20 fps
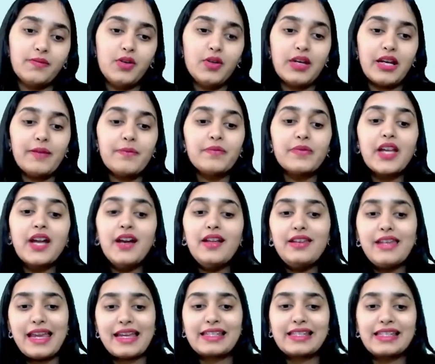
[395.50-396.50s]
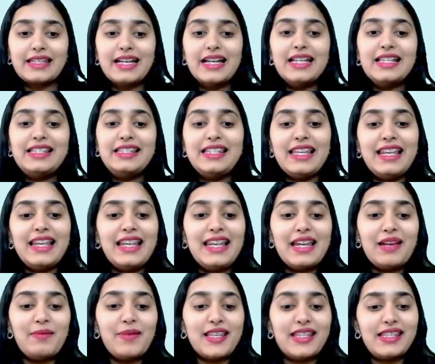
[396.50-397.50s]
Okay. Next,
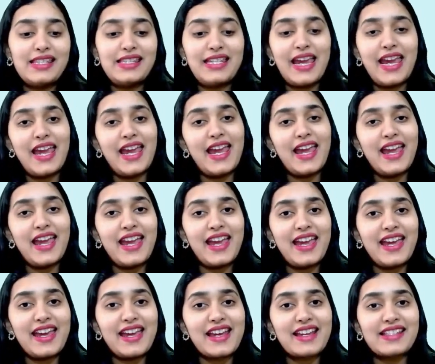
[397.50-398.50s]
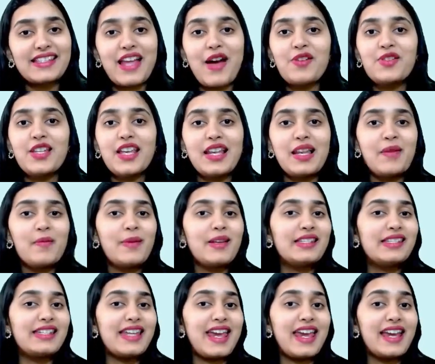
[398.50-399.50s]
silly mistakes. Now, silly
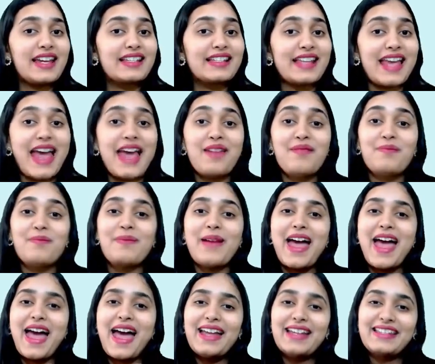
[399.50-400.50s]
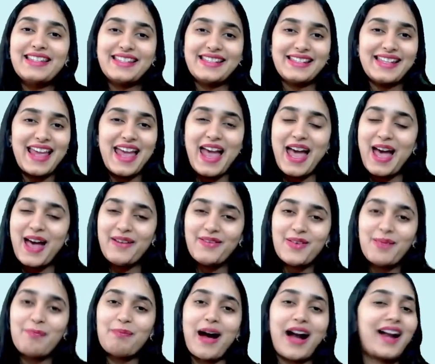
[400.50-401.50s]
mistakes and maths have
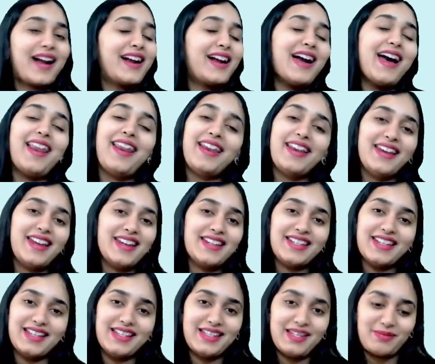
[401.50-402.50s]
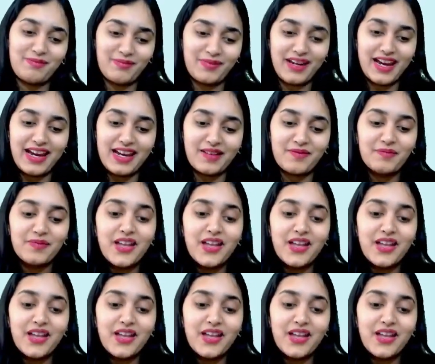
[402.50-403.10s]
a pakka relationship, right?